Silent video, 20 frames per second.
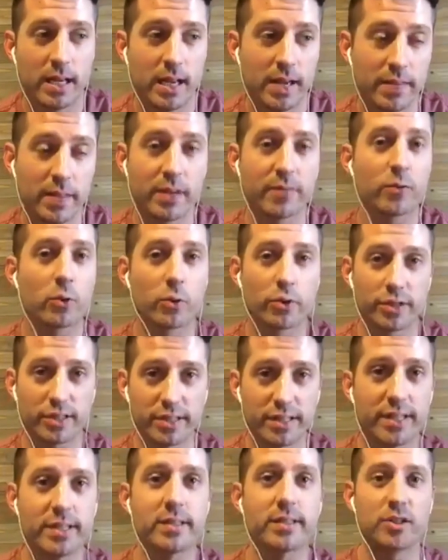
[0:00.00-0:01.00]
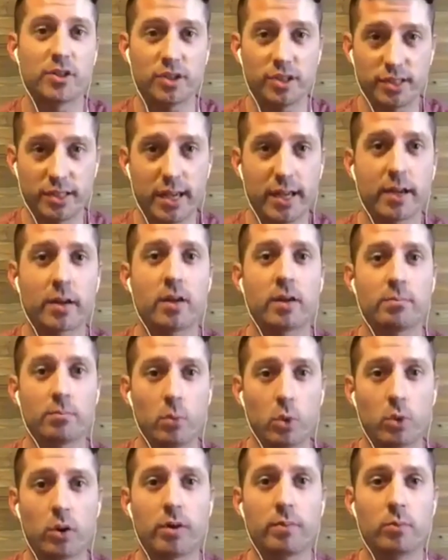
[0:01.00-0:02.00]
And then, of course, since then, she's taken on
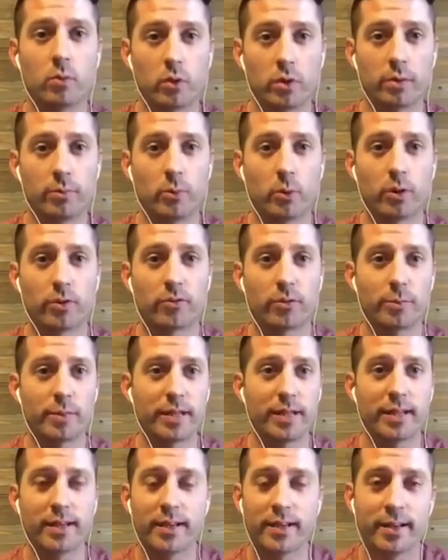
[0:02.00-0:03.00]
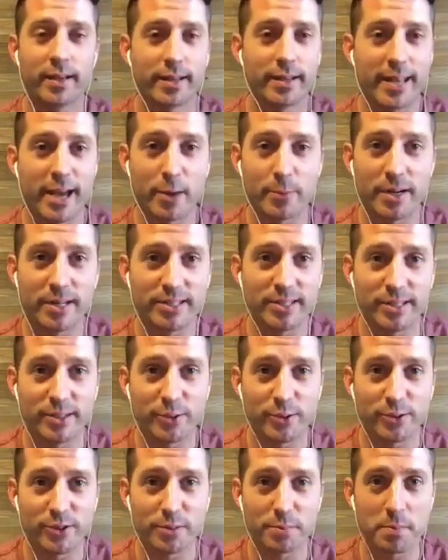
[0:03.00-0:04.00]
more and more and more for me. Now my
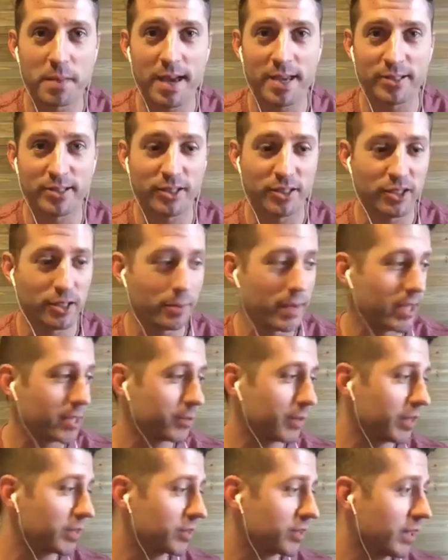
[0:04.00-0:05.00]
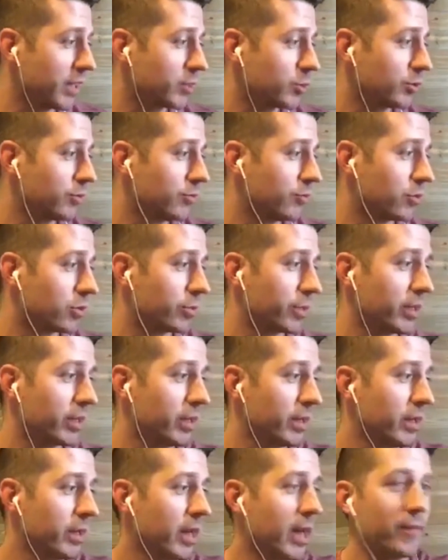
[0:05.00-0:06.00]
sister is amazing. She makes my schedule for me.
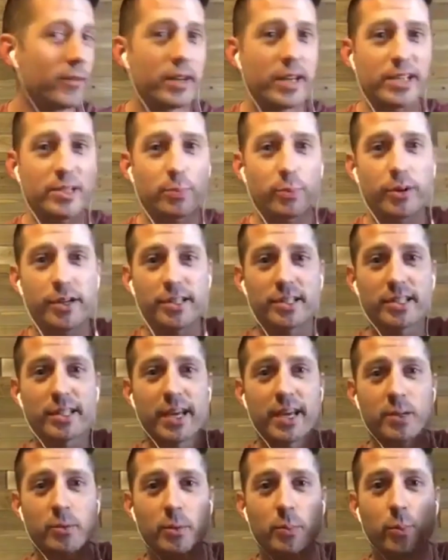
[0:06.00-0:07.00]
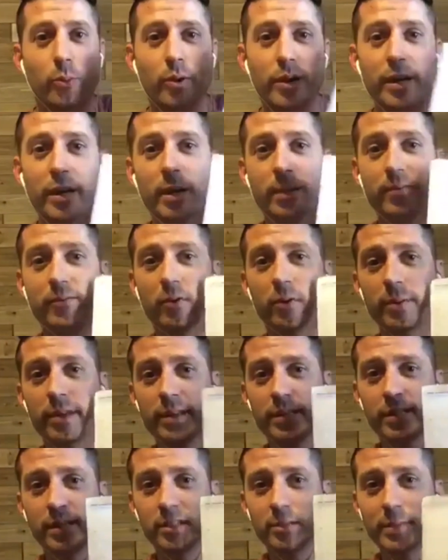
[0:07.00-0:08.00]
I have a nice, pretty schedule printed up for me
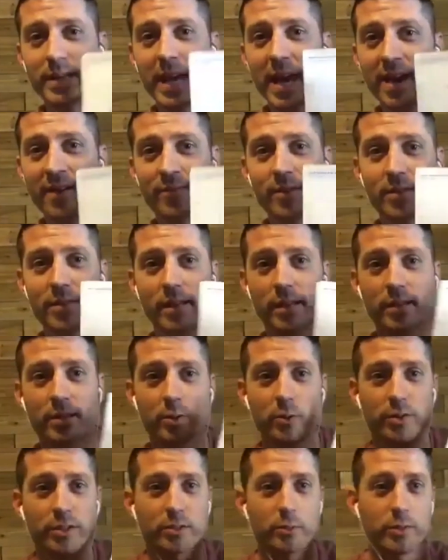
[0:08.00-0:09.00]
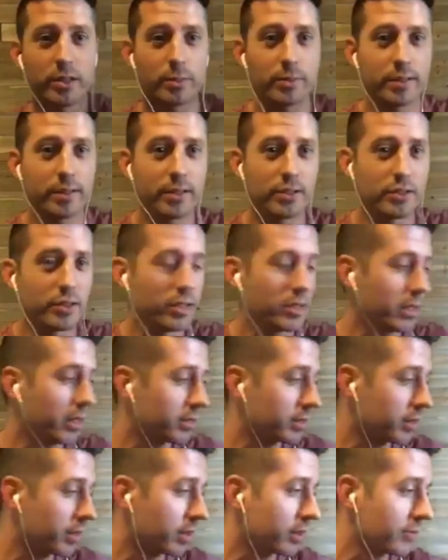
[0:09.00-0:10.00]
that tells me everything to do this week because she
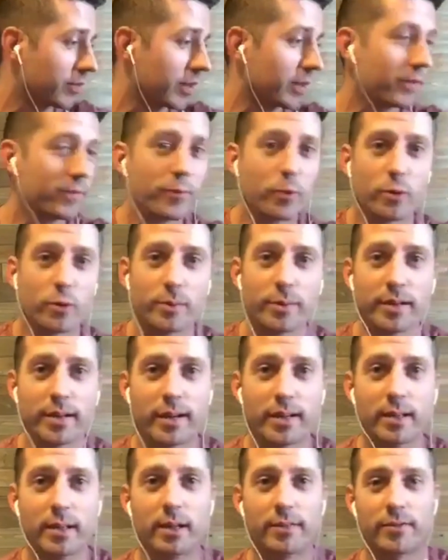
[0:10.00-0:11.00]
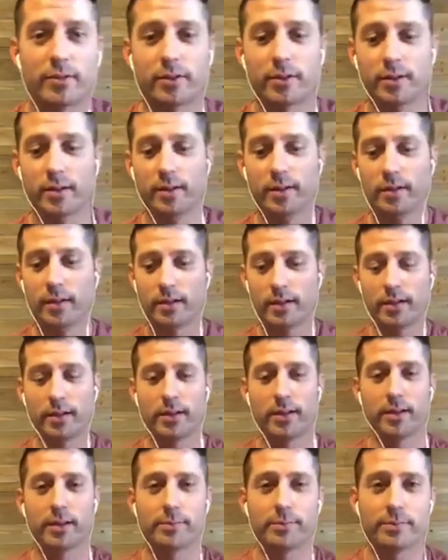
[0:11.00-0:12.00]
takes care of that for me. I love her.
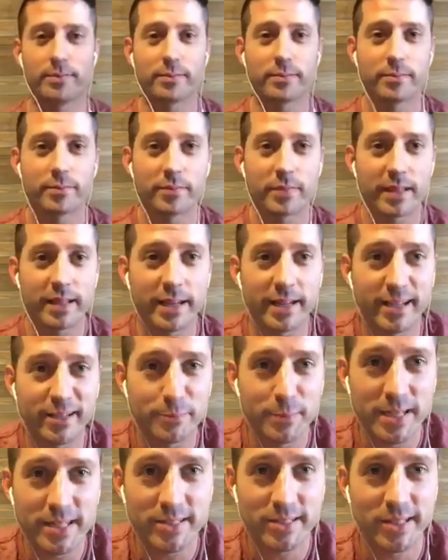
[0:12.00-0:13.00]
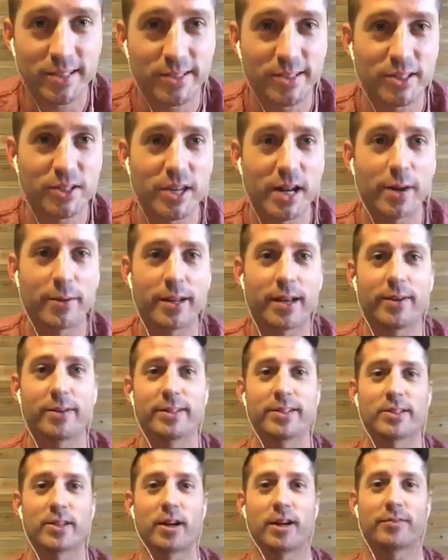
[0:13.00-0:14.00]
Got to give my sis a shout-out
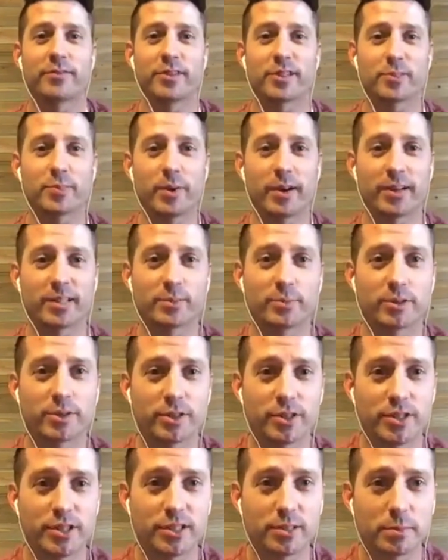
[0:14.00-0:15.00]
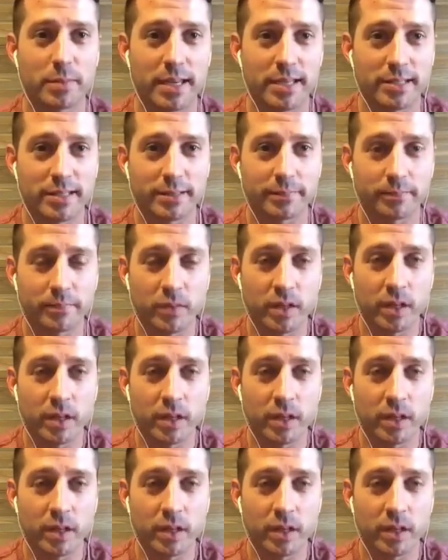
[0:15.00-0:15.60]
as often as possible because she's amazing.